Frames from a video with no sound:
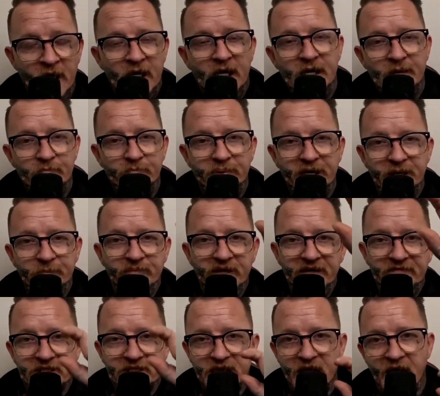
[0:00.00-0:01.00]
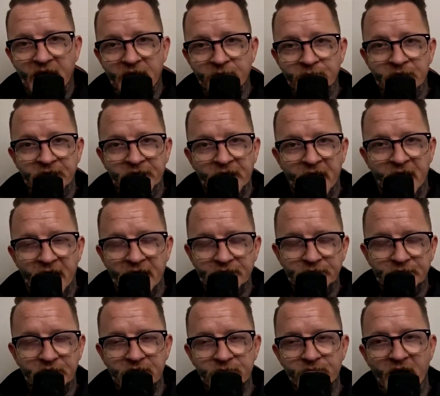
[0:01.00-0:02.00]

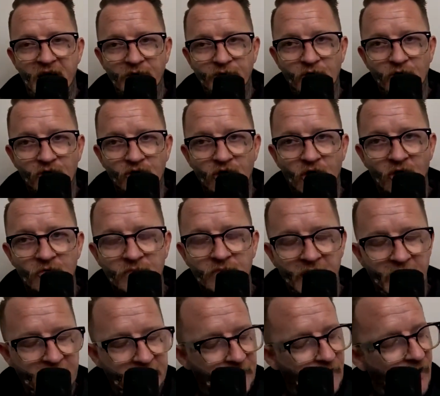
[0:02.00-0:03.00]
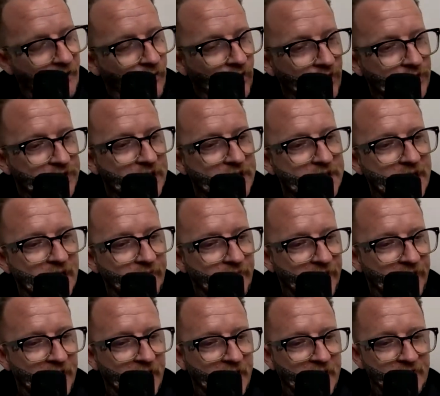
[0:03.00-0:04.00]
BigBiffsGaming@gmail.com. Anyone wants to send me an
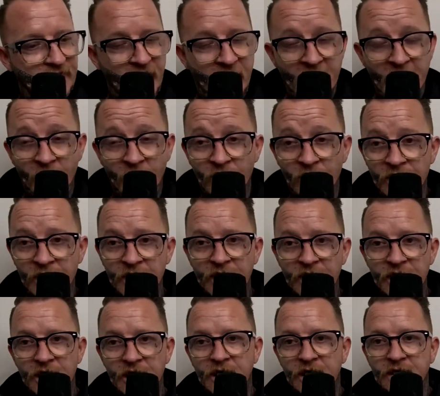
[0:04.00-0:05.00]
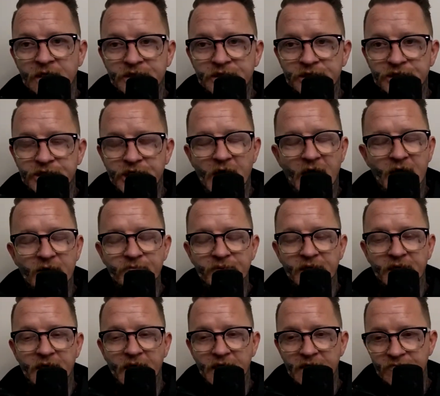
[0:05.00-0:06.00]
email, chuck me an
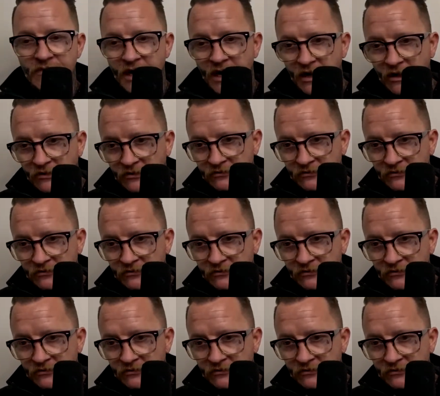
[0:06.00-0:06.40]
email.